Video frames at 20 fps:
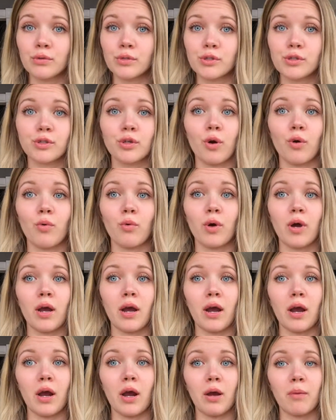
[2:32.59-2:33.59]
So
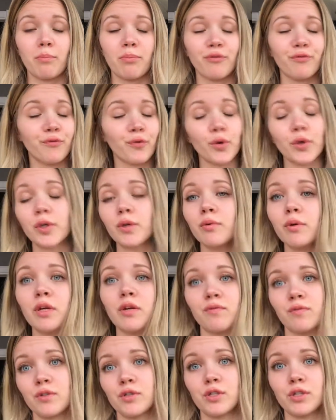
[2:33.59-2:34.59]
before you
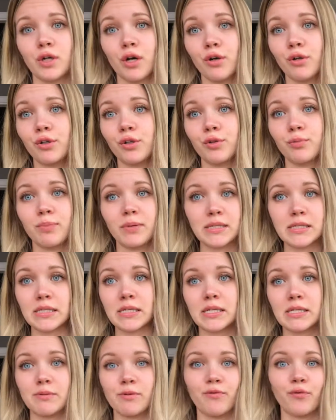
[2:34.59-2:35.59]
even start your business,